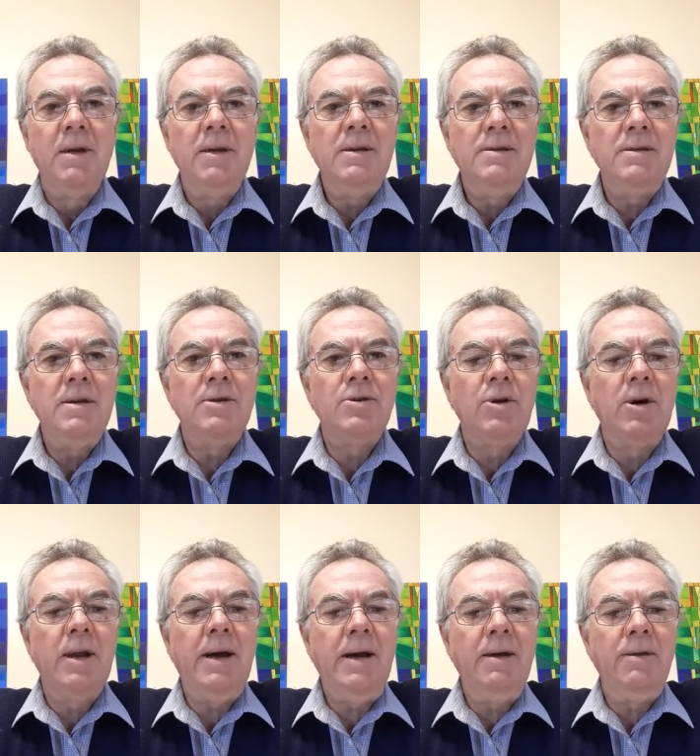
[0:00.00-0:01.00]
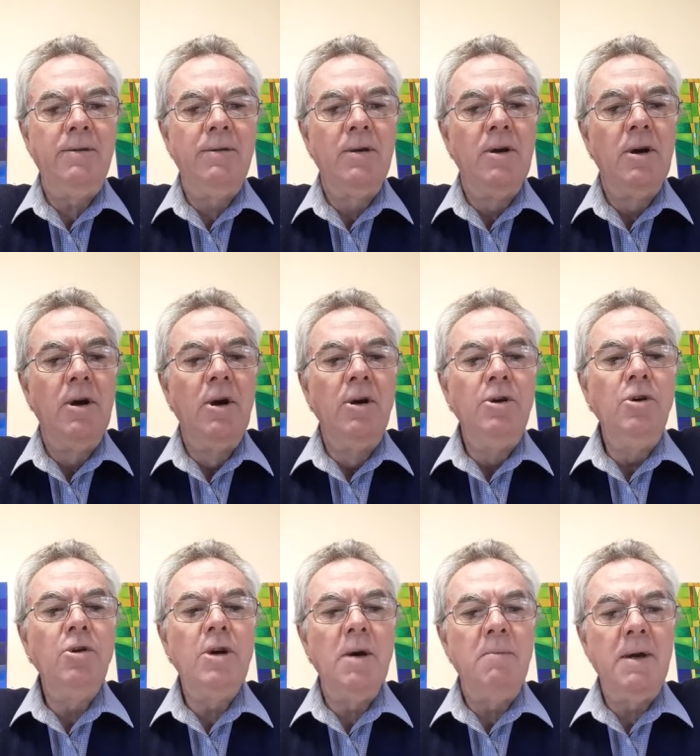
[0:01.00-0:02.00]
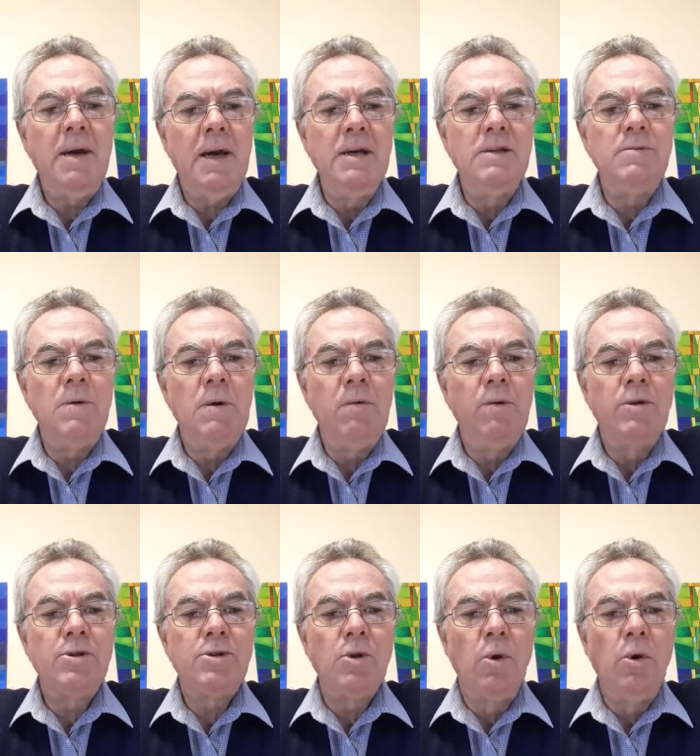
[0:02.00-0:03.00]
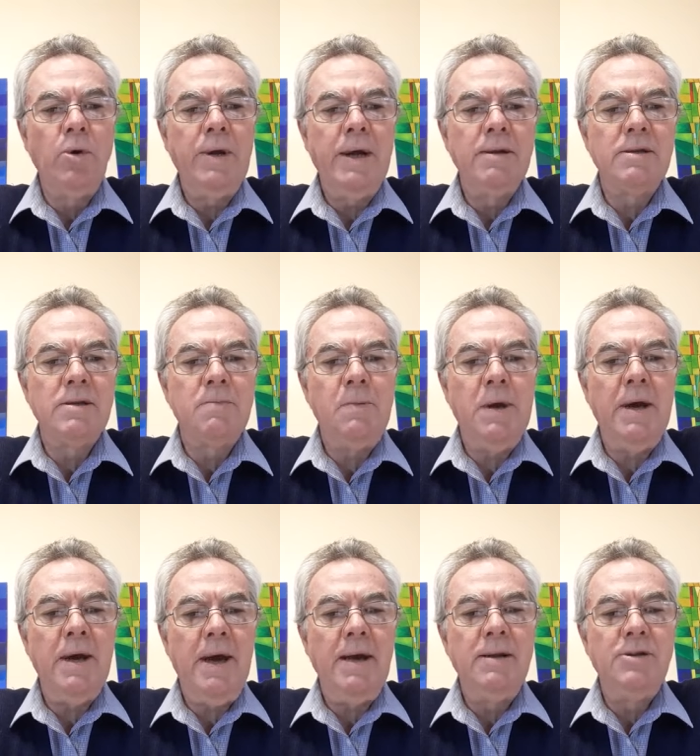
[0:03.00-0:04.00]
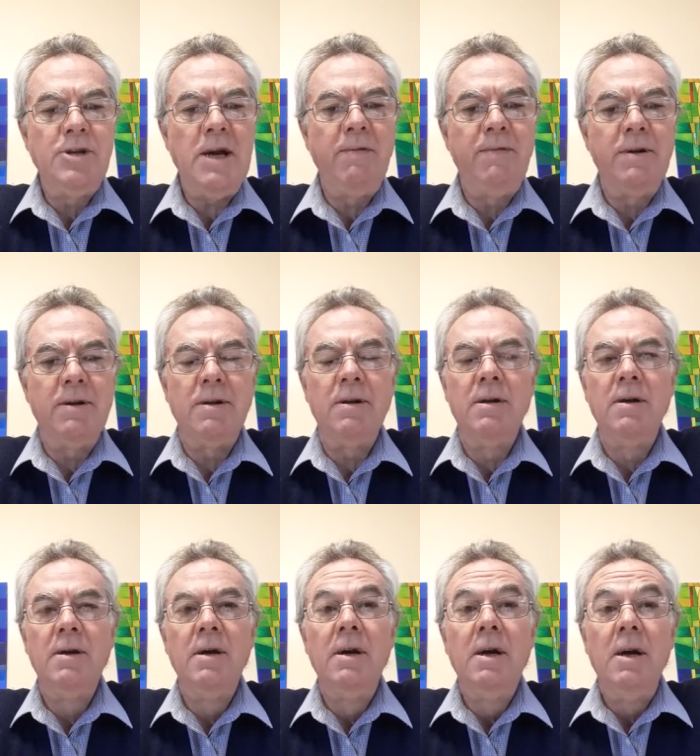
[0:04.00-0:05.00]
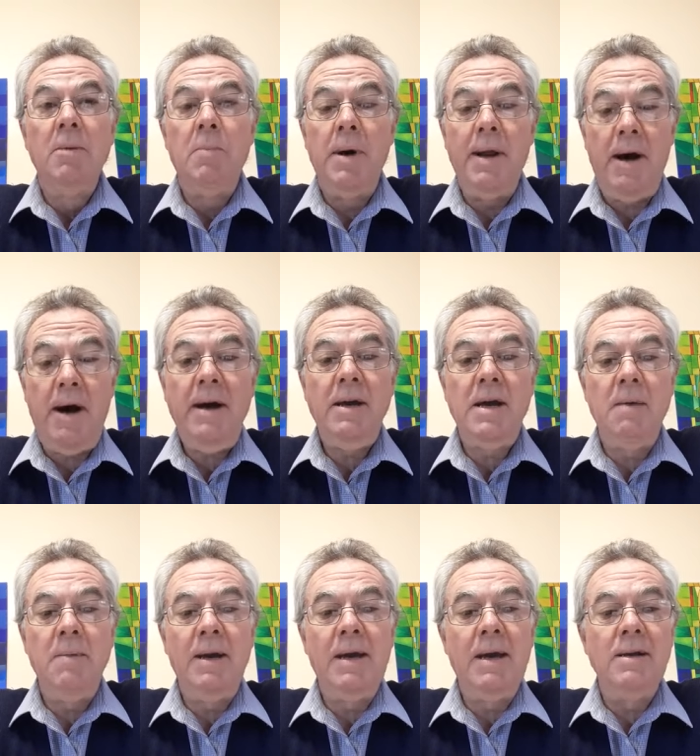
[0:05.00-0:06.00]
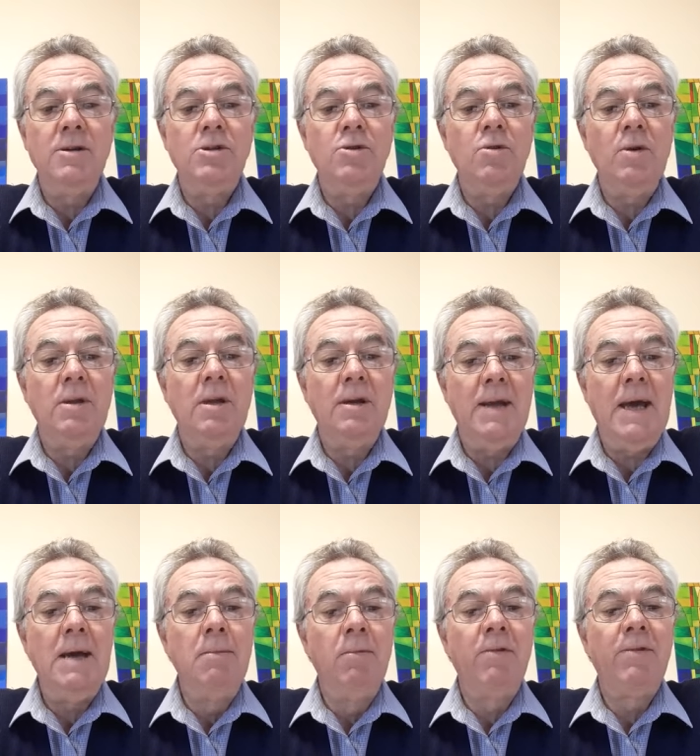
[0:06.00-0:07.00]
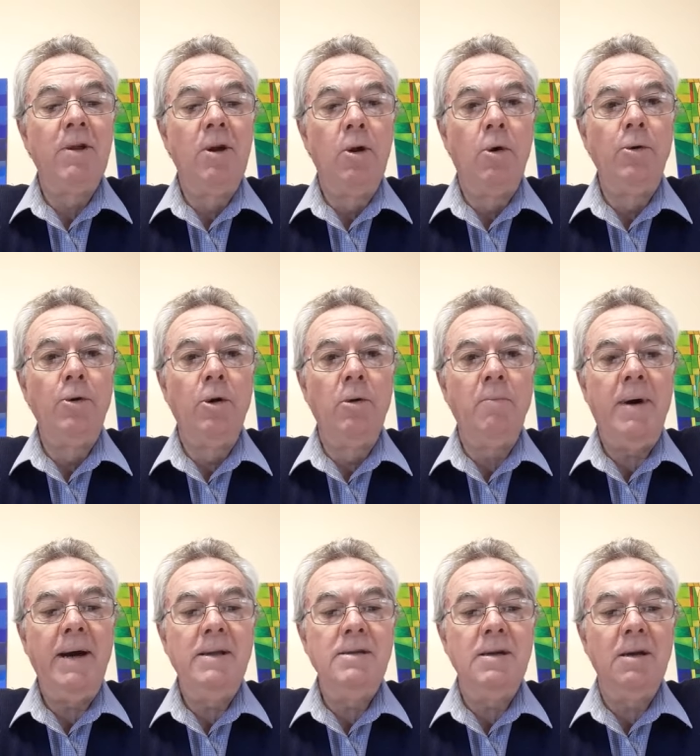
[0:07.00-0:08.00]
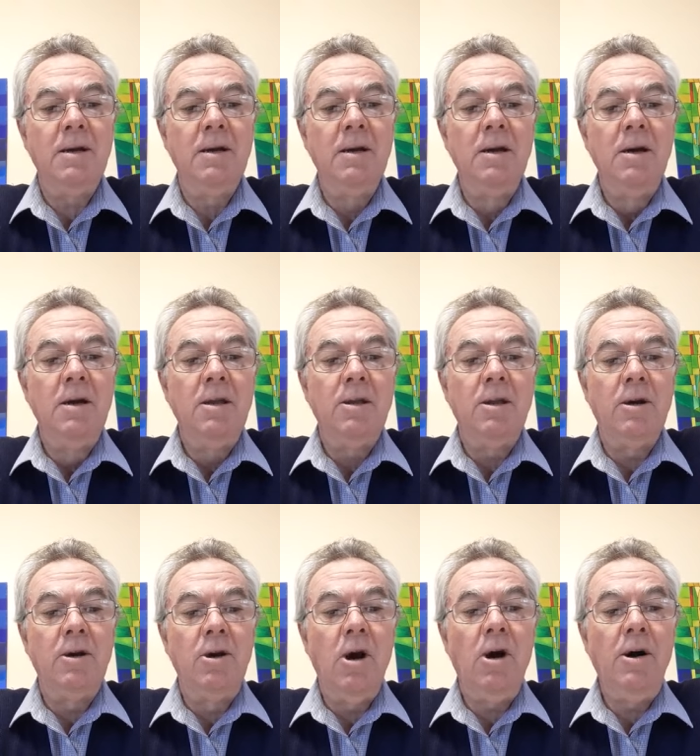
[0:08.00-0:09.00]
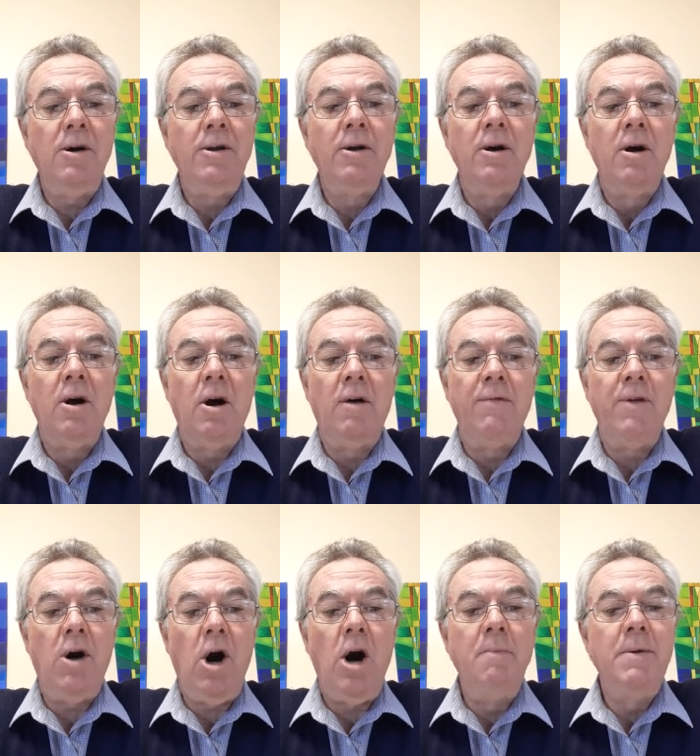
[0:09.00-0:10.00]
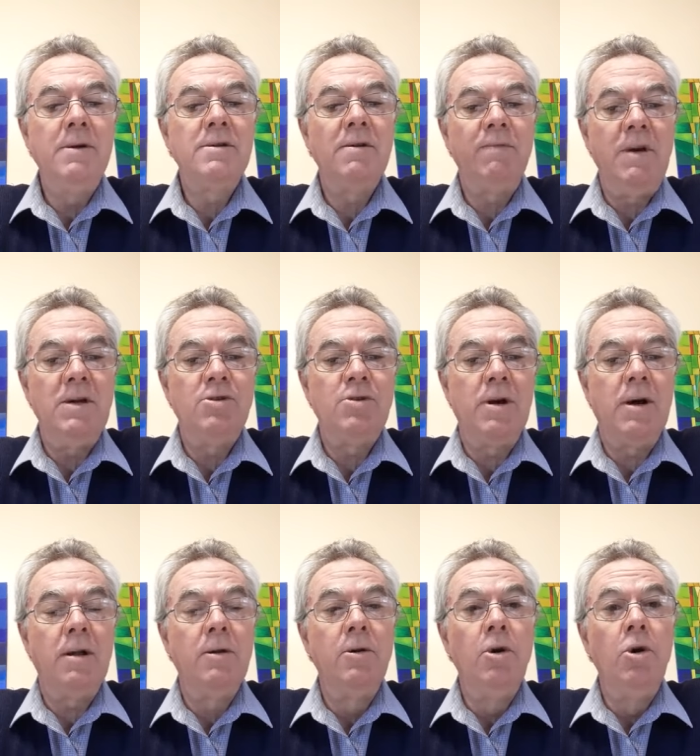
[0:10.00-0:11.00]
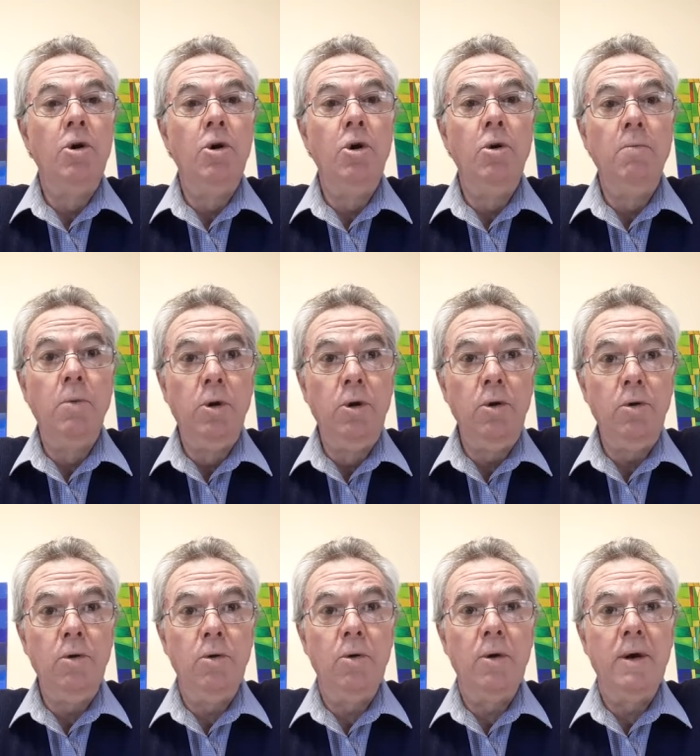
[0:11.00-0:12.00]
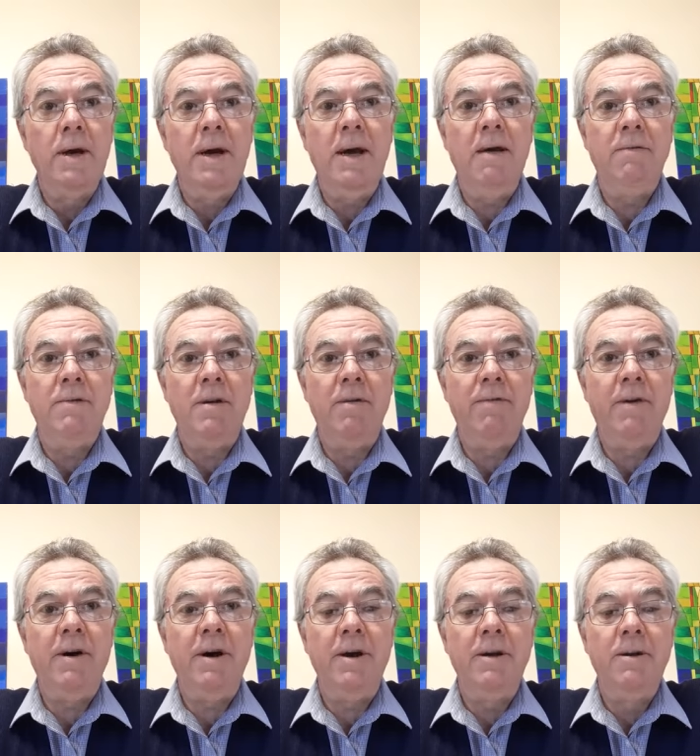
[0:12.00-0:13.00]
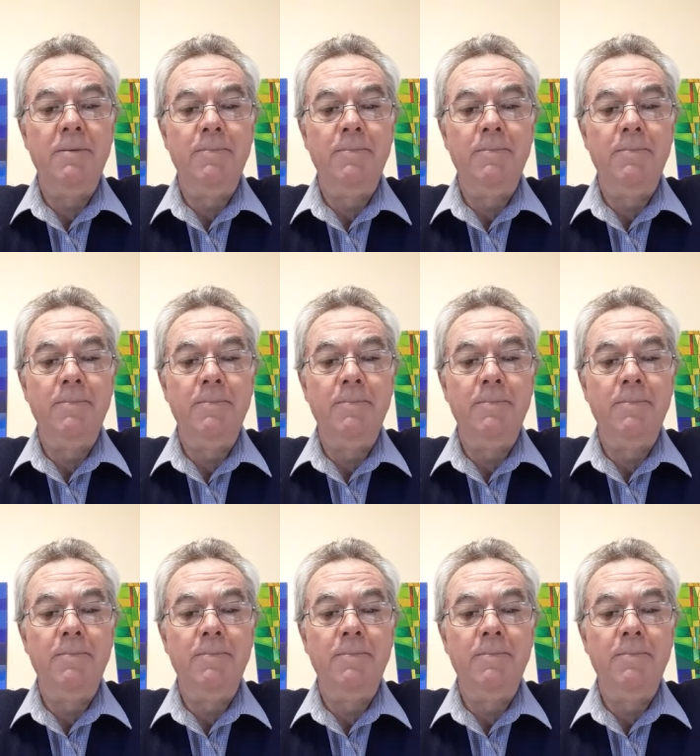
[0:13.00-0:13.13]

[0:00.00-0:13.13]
He says to Goliath, You come against me with sword and spear and javelin, but I come against you in the name of the Lord Almighty, the God of the armies of Israel, whom you have defied.